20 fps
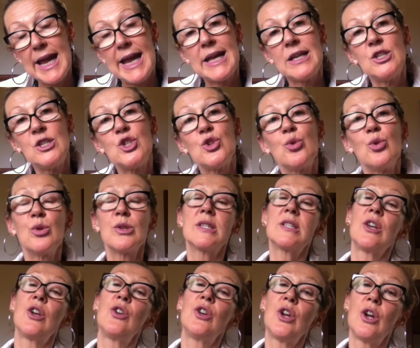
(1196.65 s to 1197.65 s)
and you're
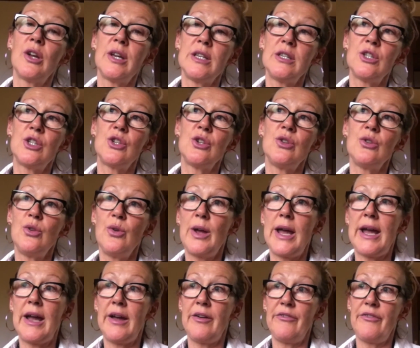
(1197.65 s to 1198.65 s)
also going to
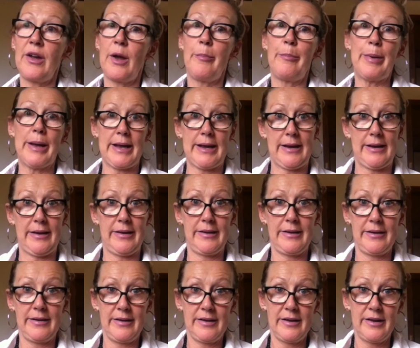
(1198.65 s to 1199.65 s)
have a bag.